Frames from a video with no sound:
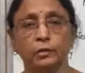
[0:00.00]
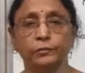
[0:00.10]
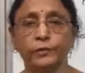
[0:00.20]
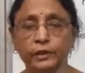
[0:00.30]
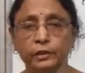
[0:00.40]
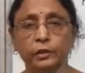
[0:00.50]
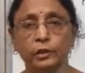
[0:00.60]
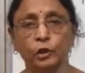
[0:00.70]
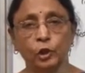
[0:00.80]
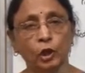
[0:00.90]
with
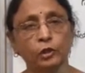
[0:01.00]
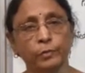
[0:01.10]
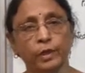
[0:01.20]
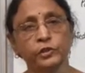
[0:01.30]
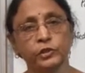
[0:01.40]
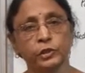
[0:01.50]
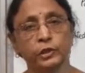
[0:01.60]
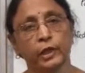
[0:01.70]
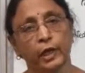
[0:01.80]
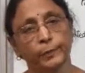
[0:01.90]
not much
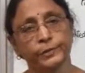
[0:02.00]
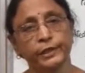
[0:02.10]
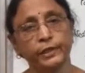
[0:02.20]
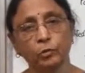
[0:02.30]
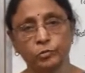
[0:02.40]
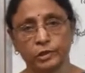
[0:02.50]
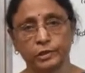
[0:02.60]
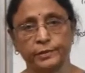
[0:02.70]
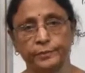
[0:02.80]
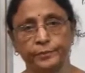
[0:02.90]
ups and downs.